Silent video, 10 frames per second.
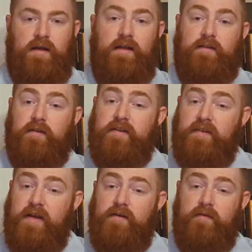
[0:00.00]
It's on the
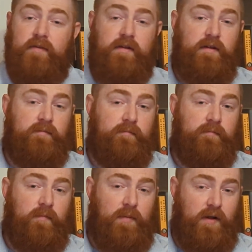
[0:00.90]
scale of the
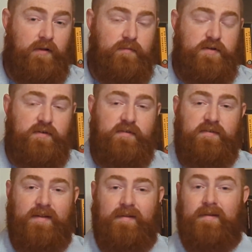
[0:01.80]
Apollo missions
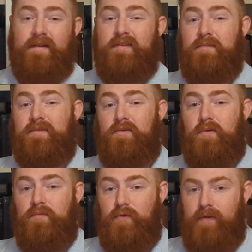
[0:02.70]
and the
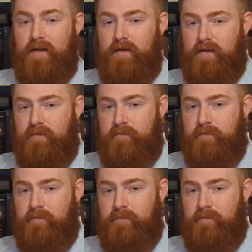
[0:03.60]
subsequent moon landing.